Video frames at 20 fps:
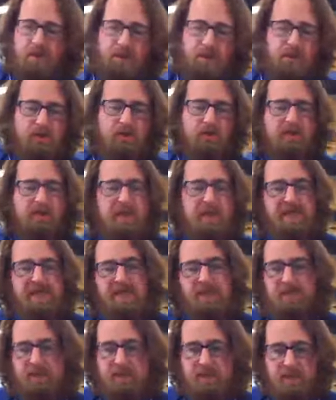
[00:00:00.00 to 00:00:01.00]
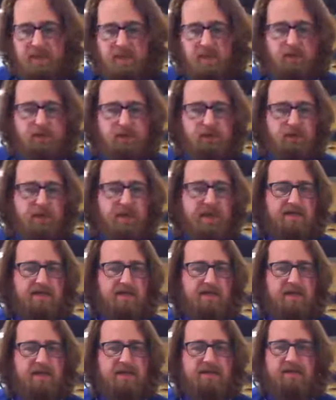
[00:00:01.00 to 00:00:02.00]
you gained it because you were doing
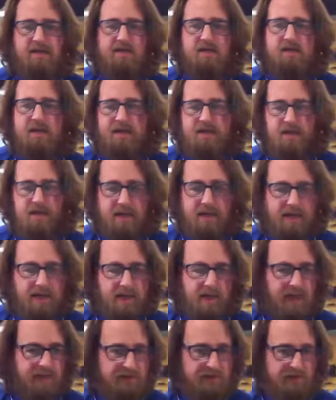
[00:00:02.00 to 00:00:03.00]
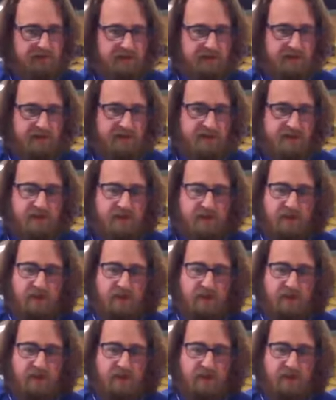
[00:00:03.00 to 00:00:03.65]
exercises twice a day, every day.